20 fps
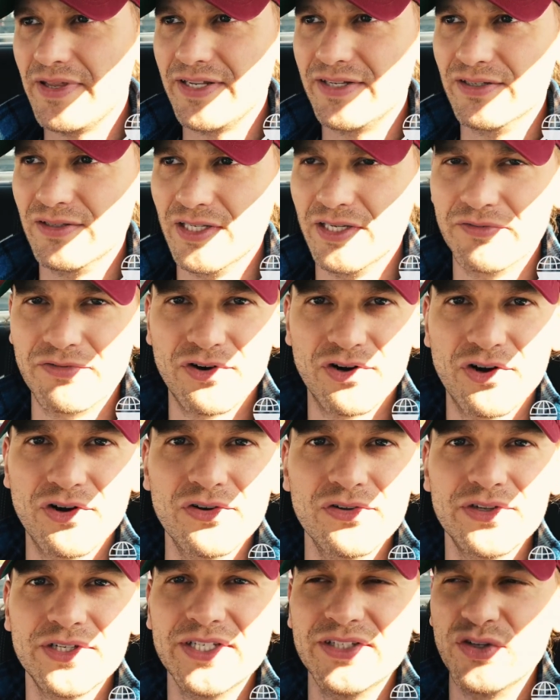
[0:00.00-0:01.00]
they deliver
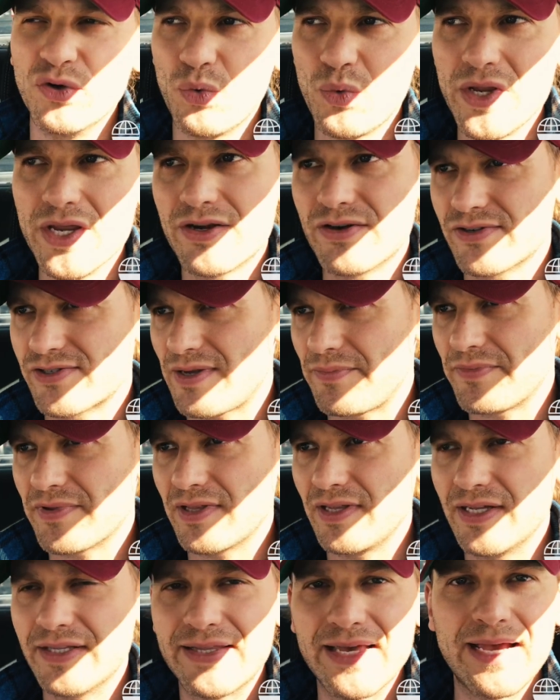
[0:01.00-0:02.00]
early in the week or
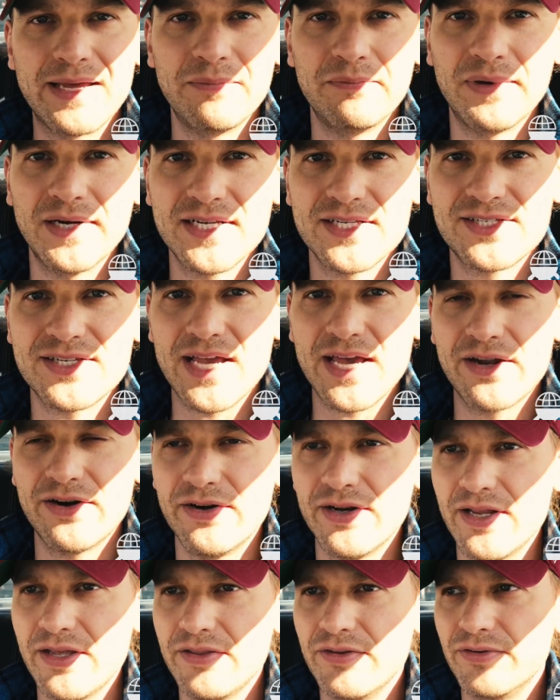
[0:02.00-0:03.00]
something like that, and by
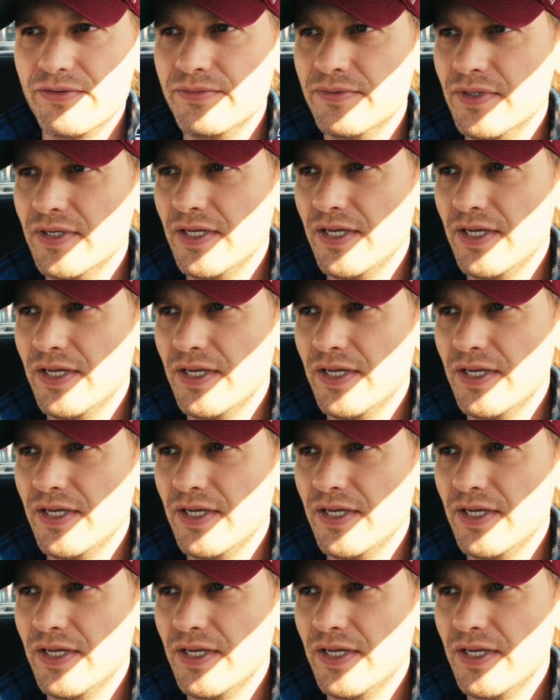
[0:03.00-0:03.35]
Saturday they're